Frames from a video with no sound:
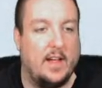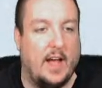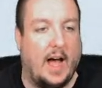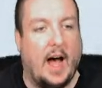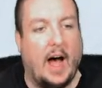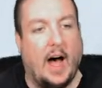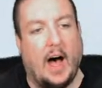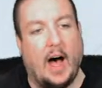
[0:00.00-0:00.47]

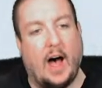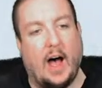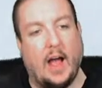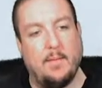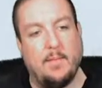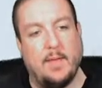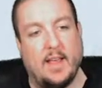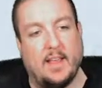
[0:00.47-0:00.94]
Ah,
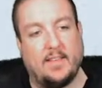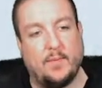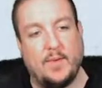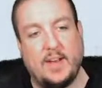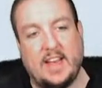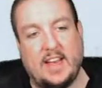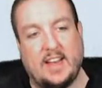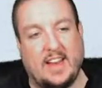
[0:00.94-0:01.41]
I missed.
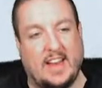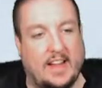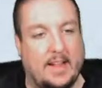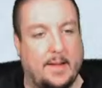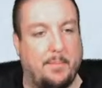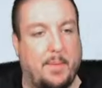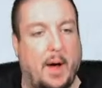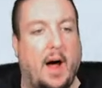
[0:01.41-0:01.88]
We need to get
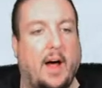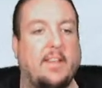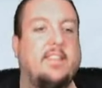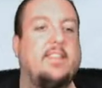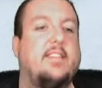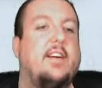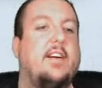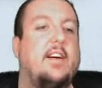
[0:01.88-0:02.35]
the ball
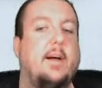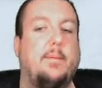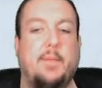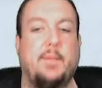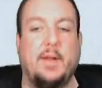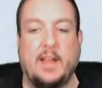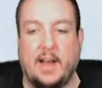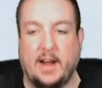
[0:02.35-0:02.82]
stirred up
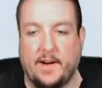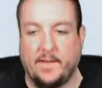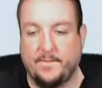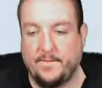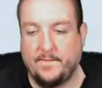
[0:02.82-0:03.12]
in here.